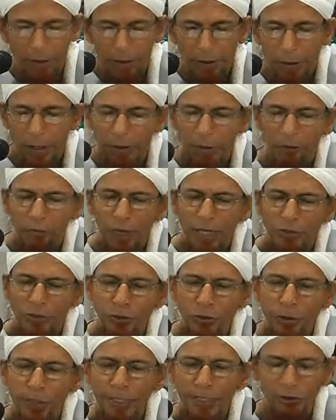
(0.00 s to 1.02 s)

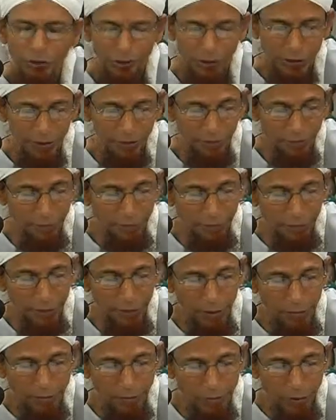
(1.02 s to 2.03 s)
Congratulations
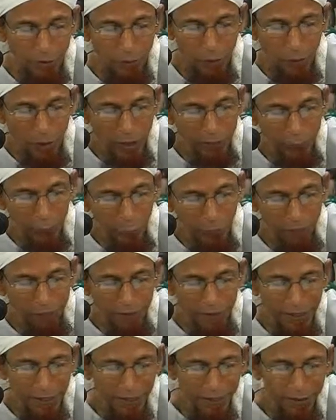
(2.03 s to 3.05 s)
to the one who
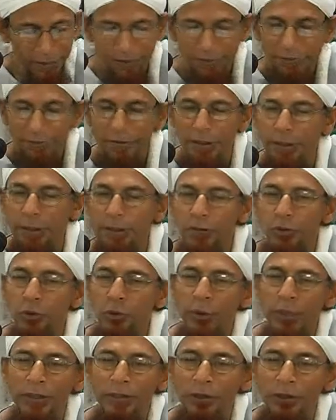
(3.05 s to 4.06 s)
finds
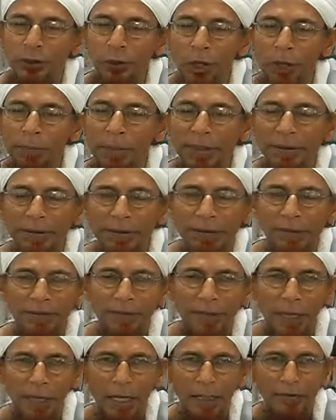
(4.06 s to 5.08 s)
no enjoyment in
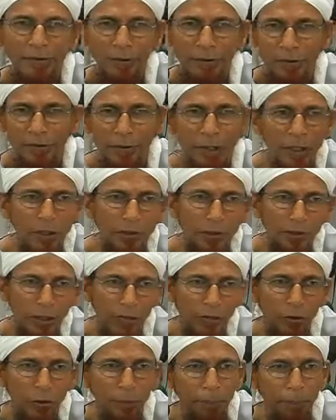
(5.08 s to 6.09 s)
salat. So it's not a
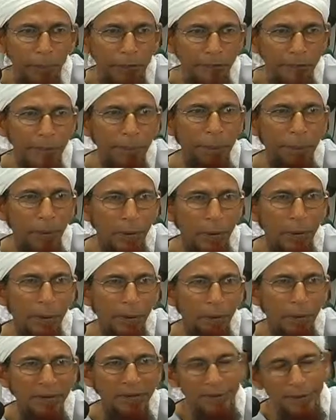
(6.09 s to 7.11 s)
general principle,
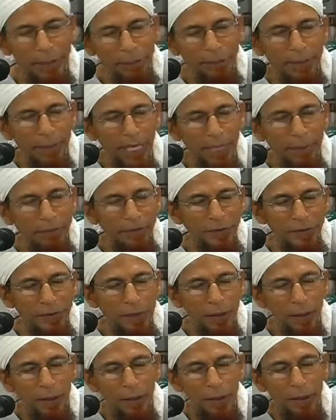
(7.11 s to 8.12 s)
but
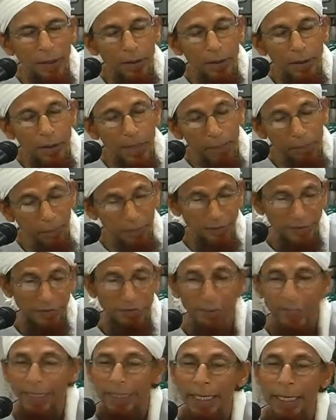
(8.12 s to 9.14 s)
sometimes that
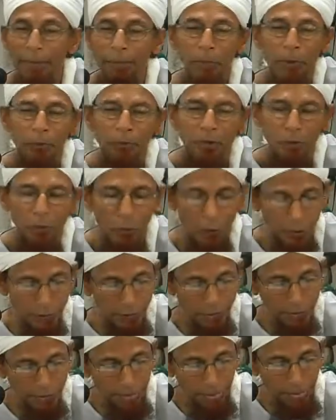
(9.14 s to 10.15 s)
person might get more
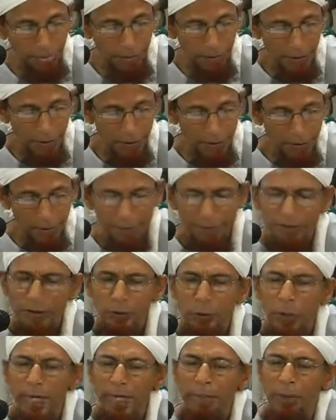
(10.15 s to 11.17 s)
reward. This is
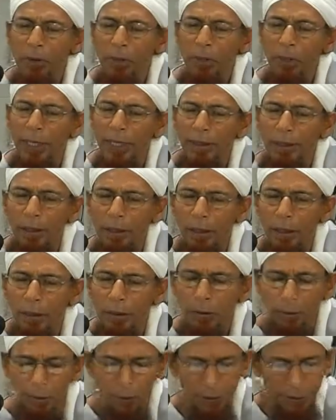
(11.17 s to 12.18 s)
why Maulana
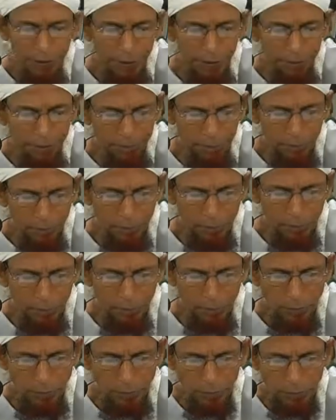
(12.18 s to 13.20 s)
Gangohi,
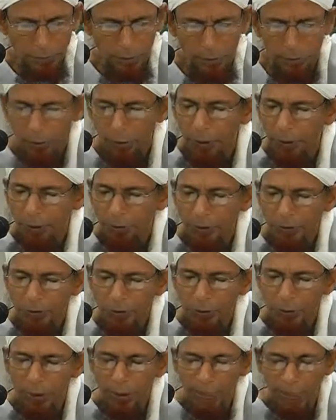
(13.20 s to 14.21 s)

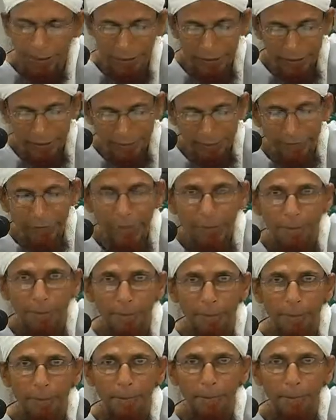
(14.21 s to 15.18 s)
Rahmatullah alayhi, said,